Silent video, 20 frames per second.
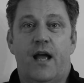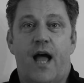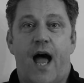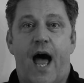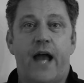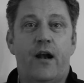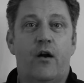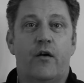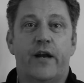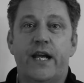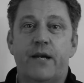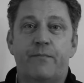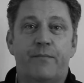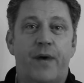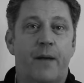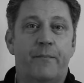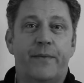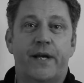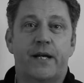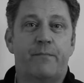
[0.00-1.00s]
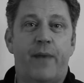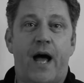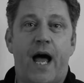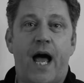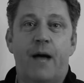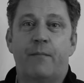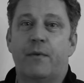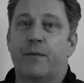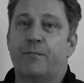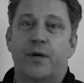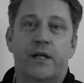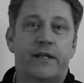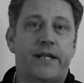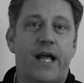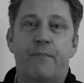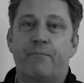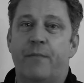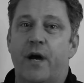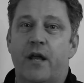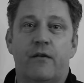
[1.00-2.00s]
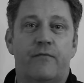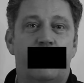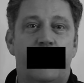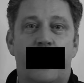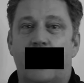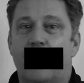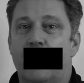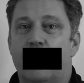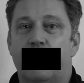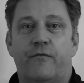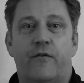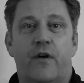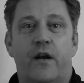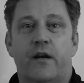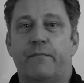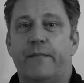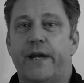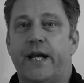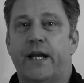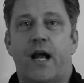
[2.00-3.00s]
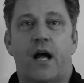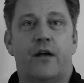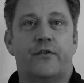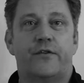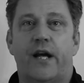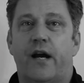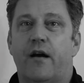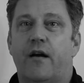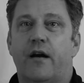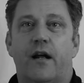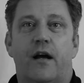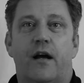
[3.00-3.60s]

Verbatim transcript: I don't eat pumpkin pie, but put that mother in front of me and I'll tear it